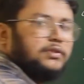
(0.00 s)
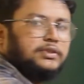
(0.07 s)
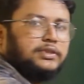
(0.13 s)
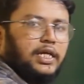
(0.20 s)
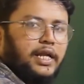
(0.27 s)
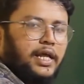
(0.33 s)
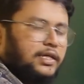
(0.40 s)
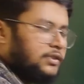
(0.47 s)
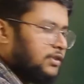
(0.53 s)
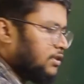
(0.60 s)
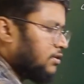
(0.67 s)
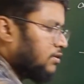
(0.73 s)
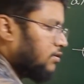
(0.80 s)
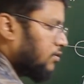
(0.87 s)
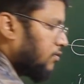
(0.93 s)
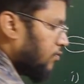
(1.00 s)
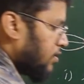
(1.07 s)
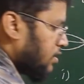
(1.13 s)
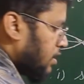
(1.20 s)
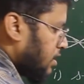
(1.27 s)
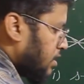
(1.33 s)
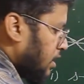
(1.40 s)
z-axis, which
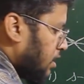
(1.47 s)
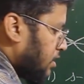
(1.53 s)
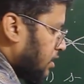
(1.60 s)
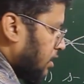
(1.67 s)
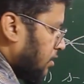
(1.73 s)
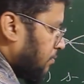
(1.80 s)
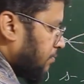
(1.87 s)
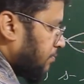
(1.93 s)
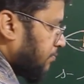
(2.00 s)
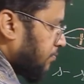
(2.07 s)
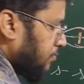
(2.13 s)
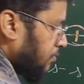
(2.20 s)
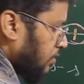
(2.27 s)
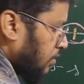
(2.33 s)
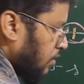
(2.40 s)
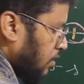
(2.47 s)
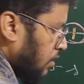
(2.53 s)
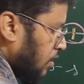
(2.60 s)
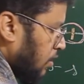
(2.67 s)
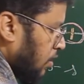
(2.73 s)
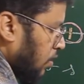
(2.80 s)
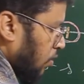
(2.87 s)
results in
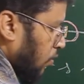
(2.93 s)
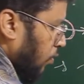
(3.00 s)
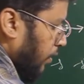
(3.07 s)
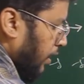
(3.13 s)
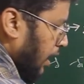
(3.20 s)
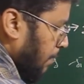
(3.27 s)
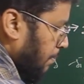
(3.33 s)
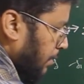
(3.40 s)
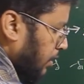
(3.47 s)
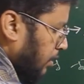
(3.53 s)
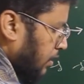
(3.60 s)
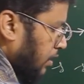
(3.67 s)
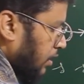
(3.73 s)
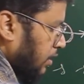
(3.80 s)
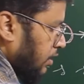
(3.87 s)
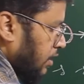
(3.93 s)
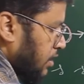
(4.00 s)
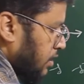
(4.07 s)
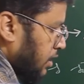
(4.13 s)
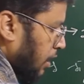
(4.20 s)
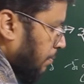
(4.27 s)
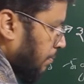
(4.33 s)
overlapping in this
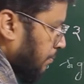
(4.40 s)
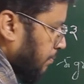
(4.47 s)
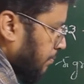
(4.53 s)
type.